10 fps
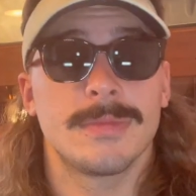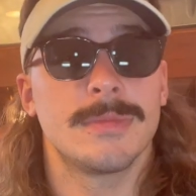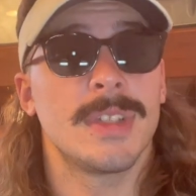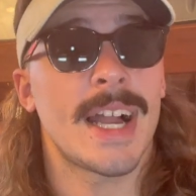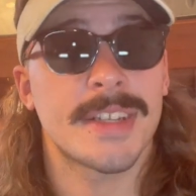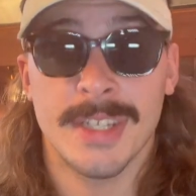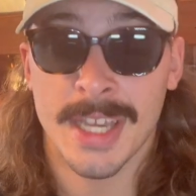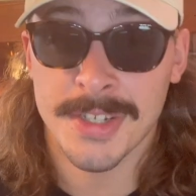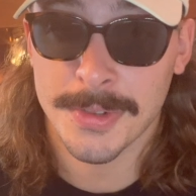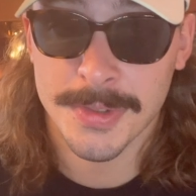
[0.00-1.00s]

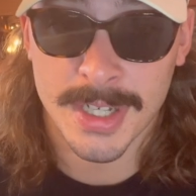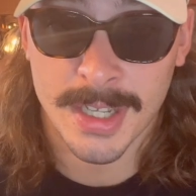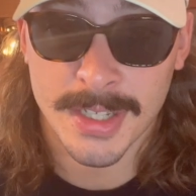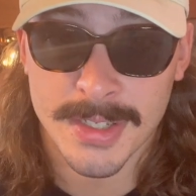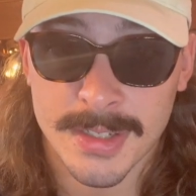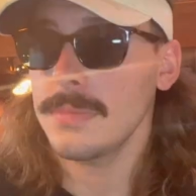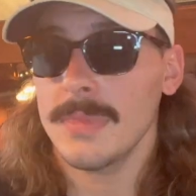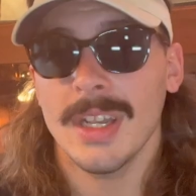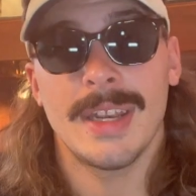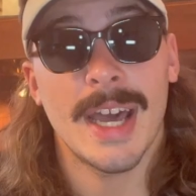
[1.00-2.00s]
Lackadaisical snakes.
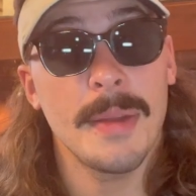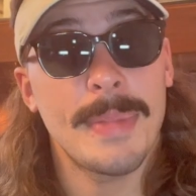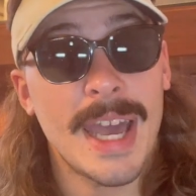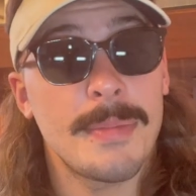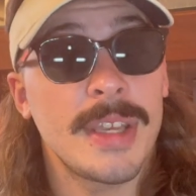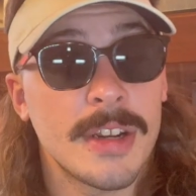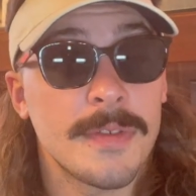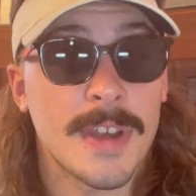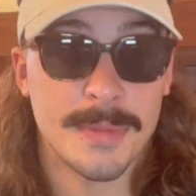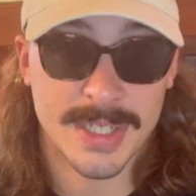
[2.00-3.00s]
Not a bad beginner
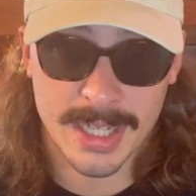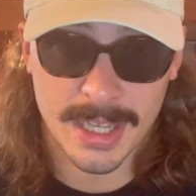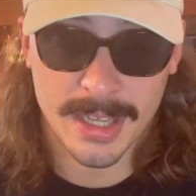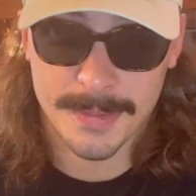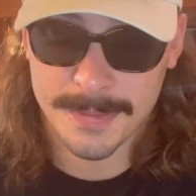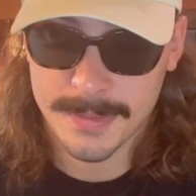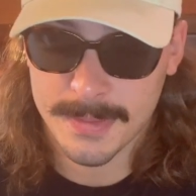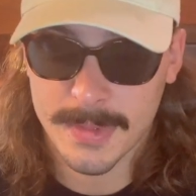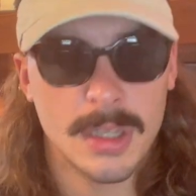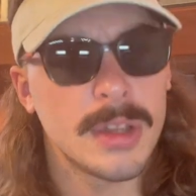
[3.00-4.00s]
venomous snake.
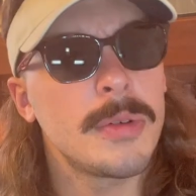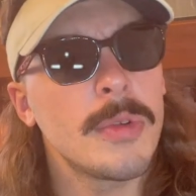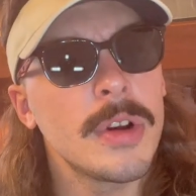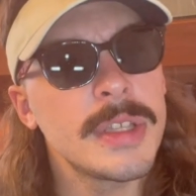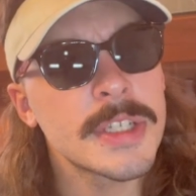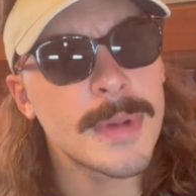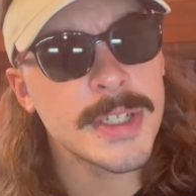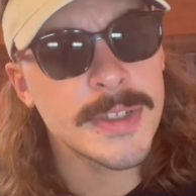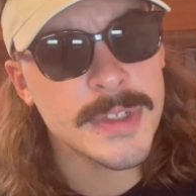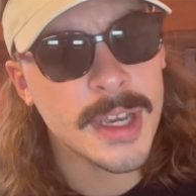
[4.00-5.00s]
A little more on the
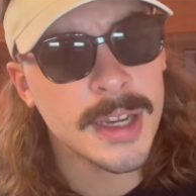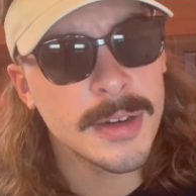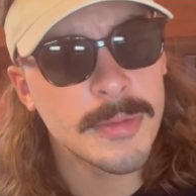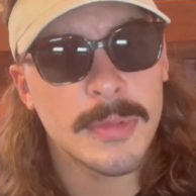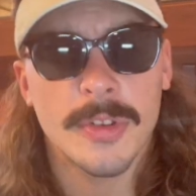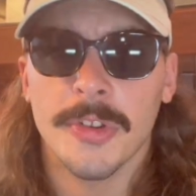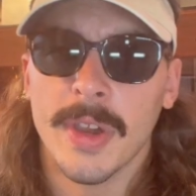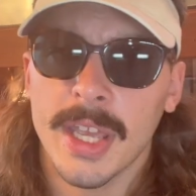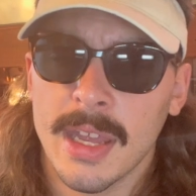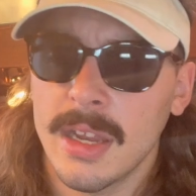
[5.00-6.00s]
expensive side, so I
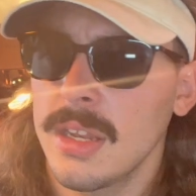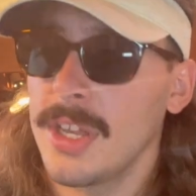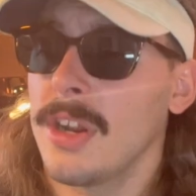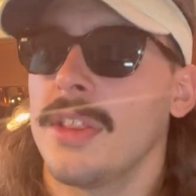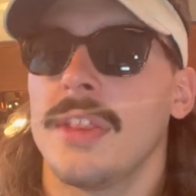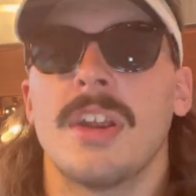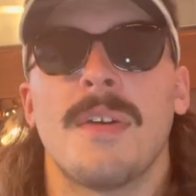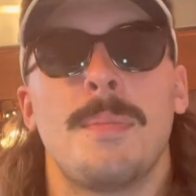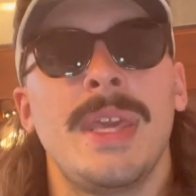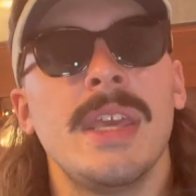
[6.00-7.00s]
get it. They're
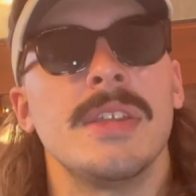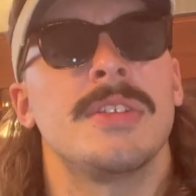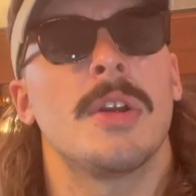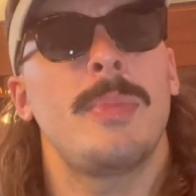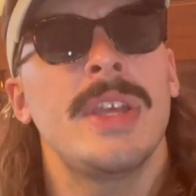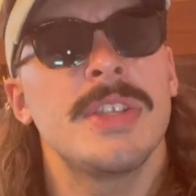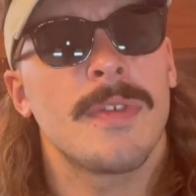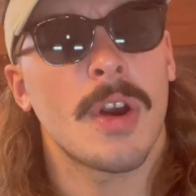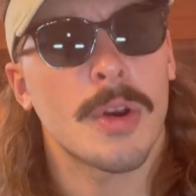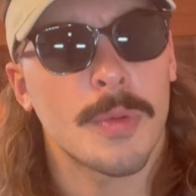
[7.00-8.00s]
a piece of
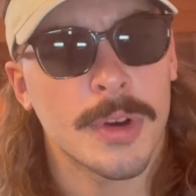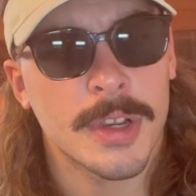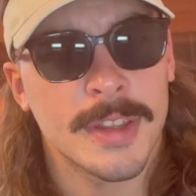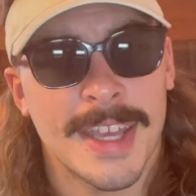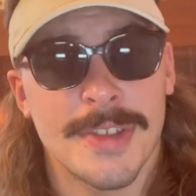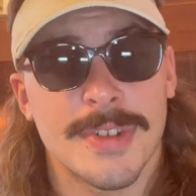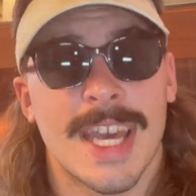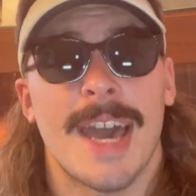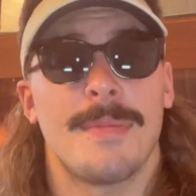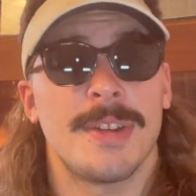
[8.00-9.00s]
artwork that you just
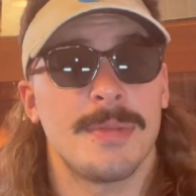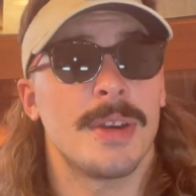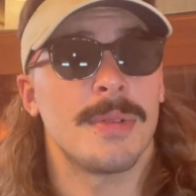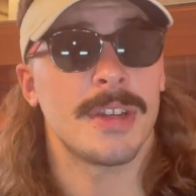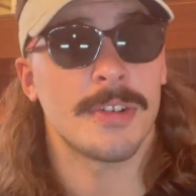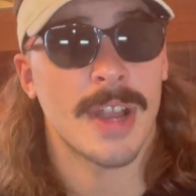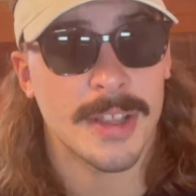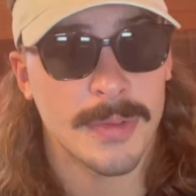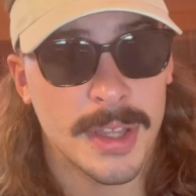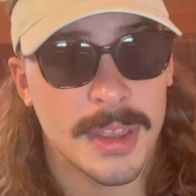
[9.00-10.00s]
happen to be able to
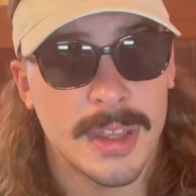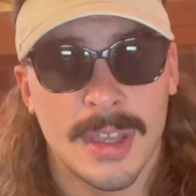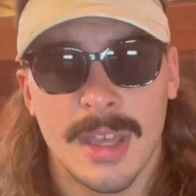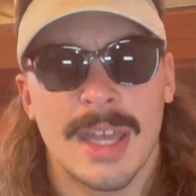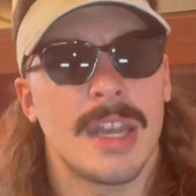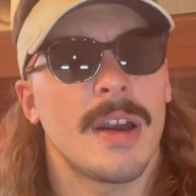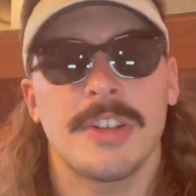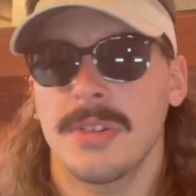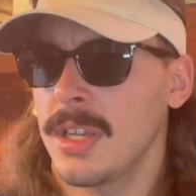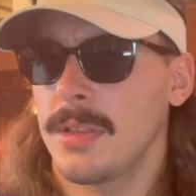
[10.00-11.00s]
interact with. Now I
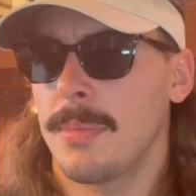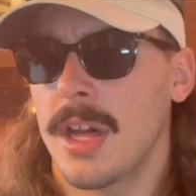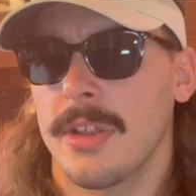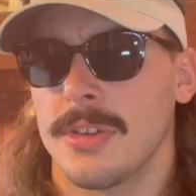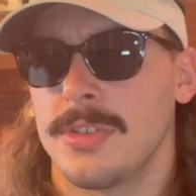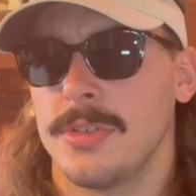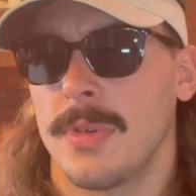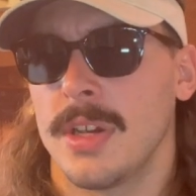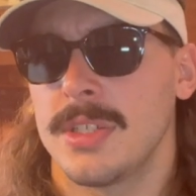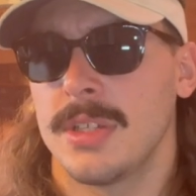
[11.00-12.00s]
try not to bother her too
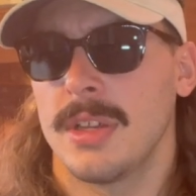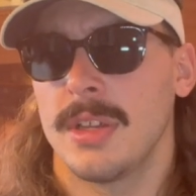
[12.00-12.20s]
much.